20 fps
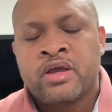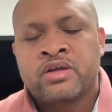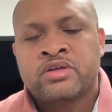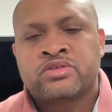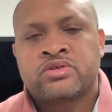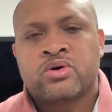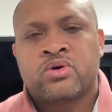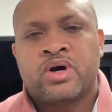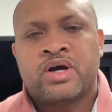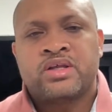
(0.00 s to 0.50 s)

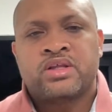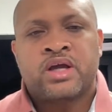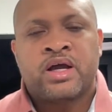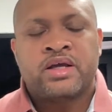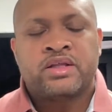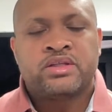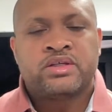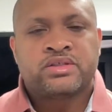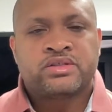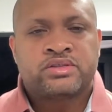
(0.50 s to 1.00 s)
So
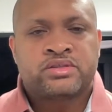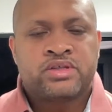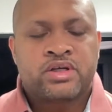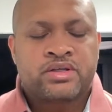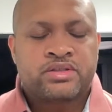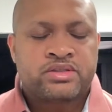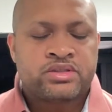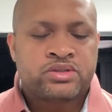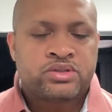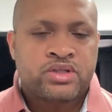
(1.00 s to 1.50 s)
I took
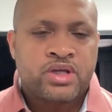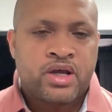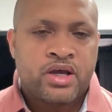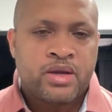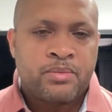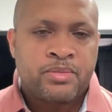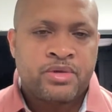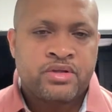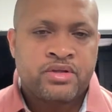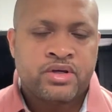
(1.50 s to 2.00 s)
it this
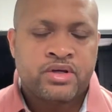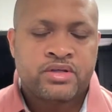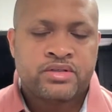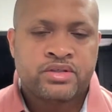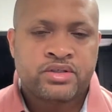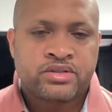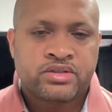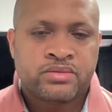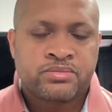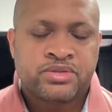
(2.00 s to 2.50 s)
time and
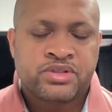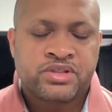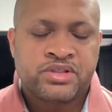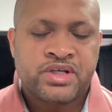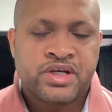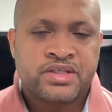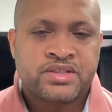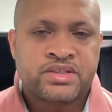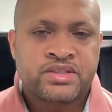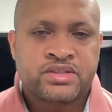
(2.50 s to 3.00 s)
took some
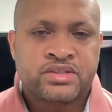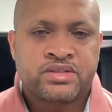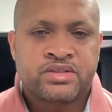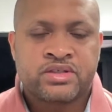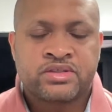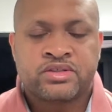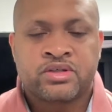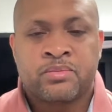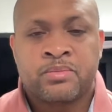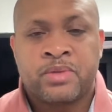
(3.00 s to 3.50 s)
suggestions, got